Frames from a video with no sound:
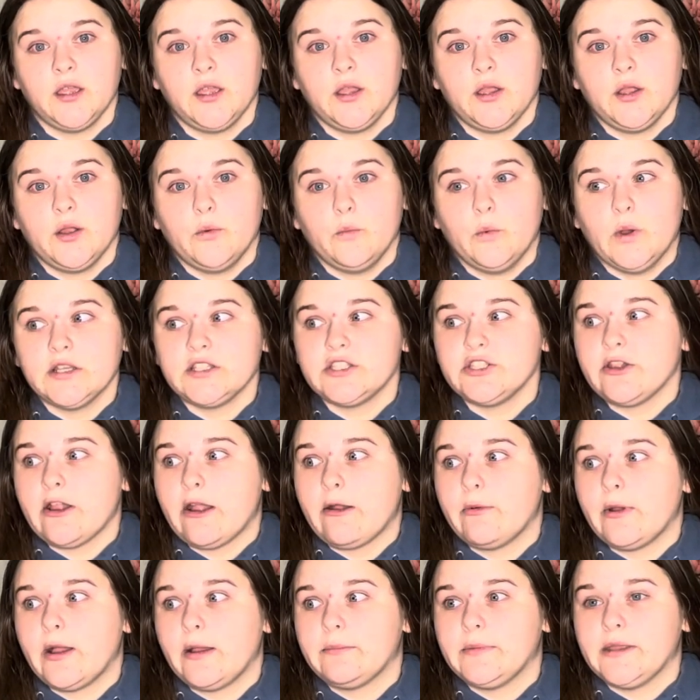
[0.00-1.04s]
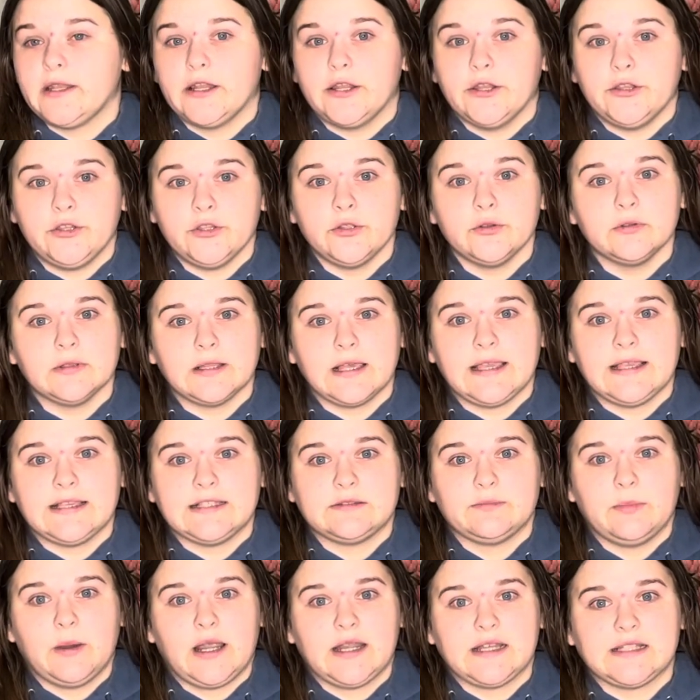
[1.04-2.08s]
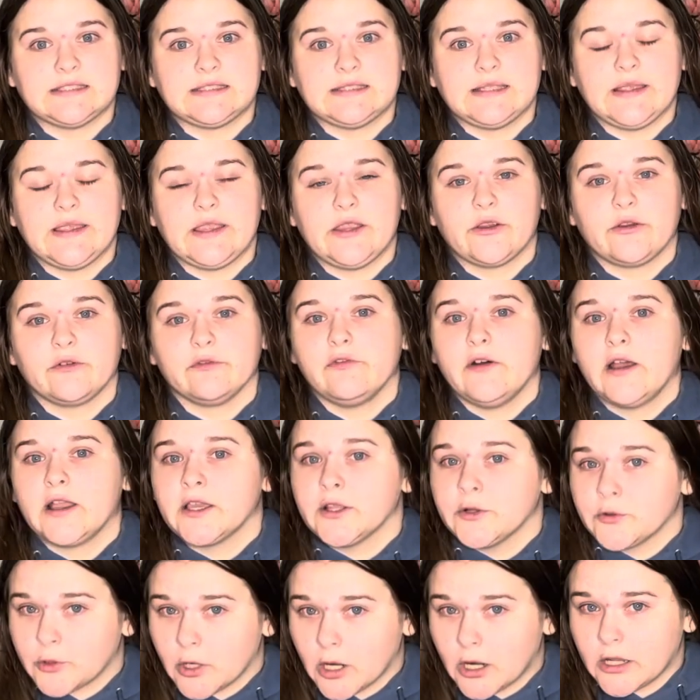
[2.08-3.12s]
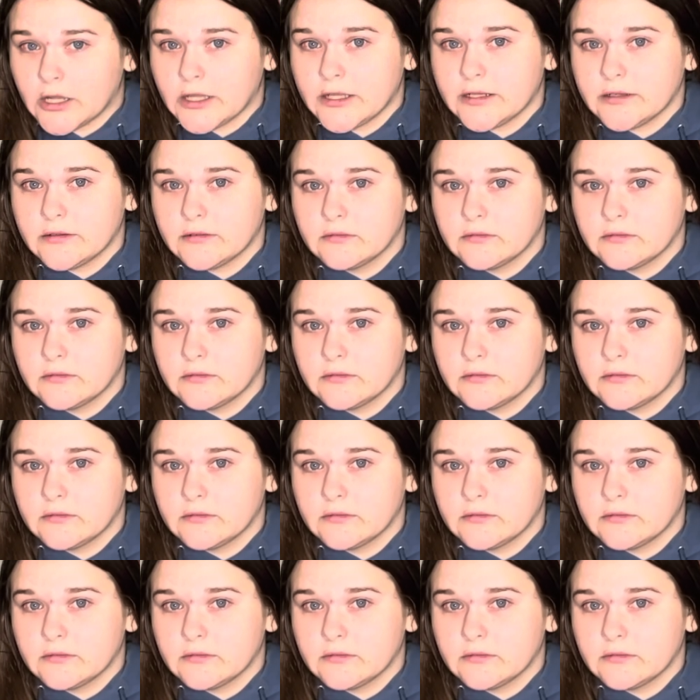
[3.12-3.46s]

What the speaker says: what do y'all want me to do? Let his body sit here and fucking rot?